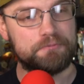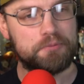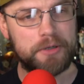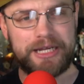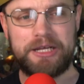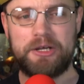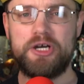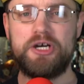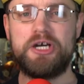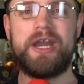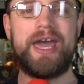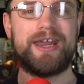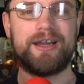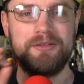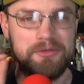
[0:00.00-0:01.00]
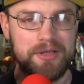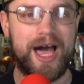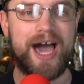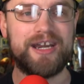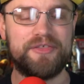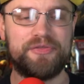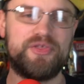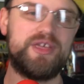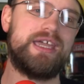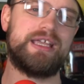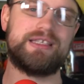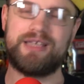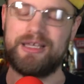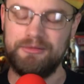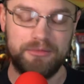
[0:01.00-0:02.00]
pretty good at a lot of
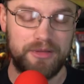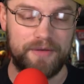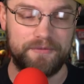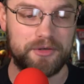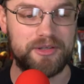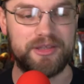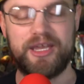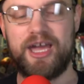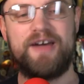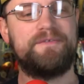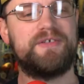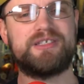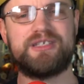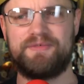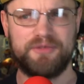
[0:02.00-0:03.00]
things. I loved her in The Office.